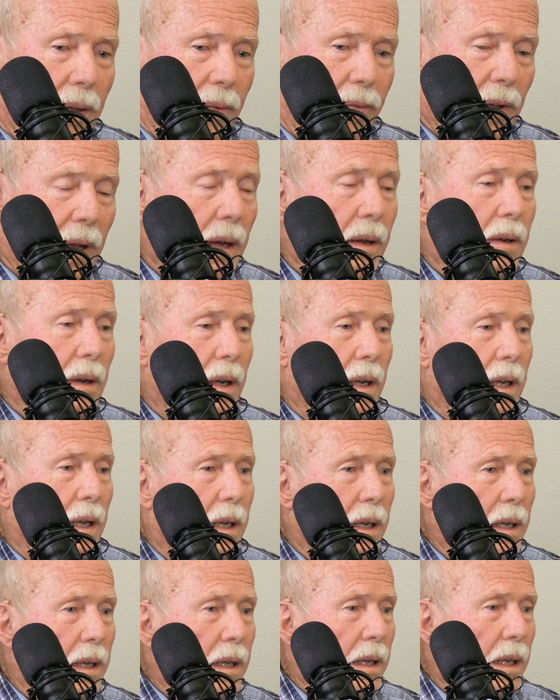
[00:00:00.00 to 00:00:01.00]

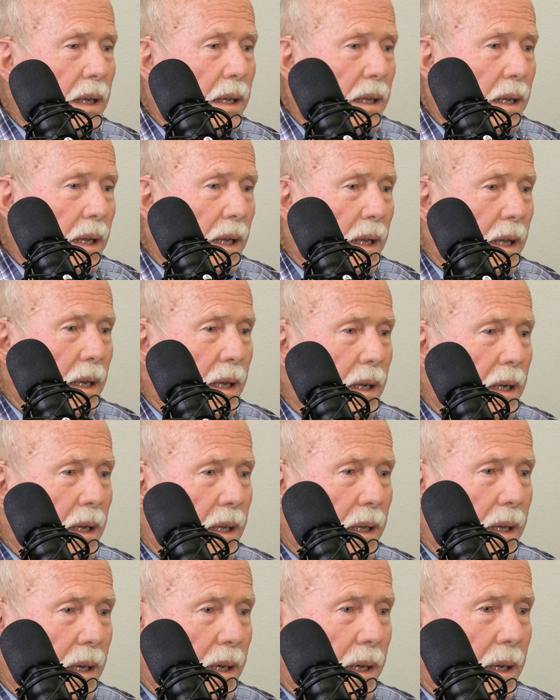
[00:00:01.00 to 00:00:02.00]
Fountain
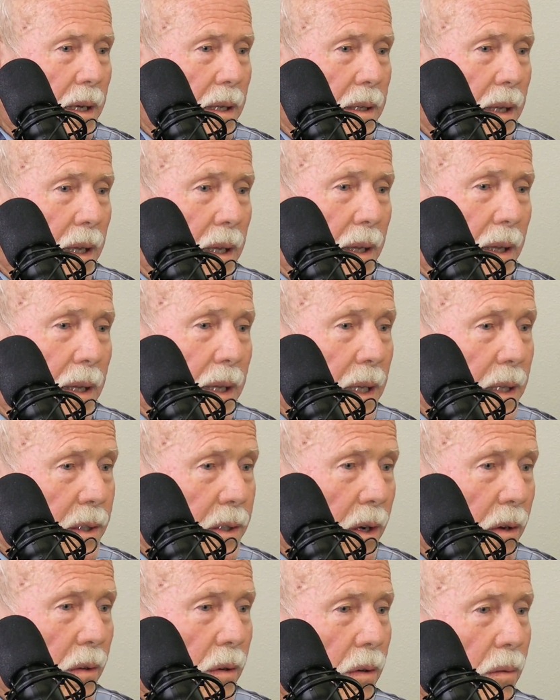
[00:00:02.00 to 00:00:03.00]
and his
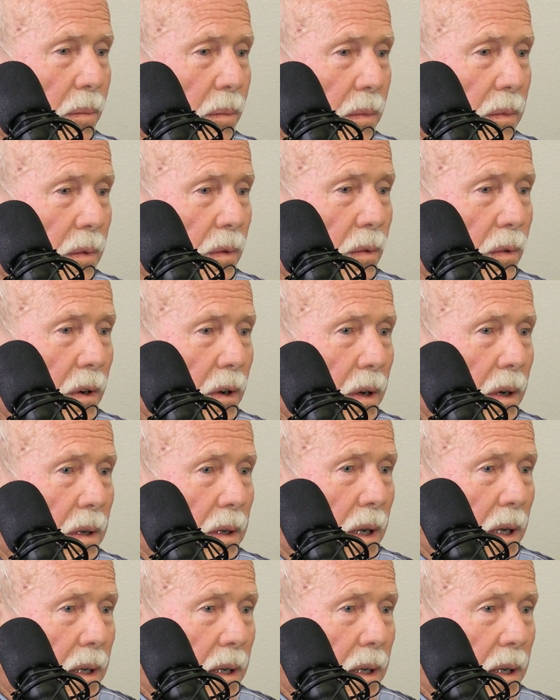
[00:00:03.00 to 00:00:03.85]
group were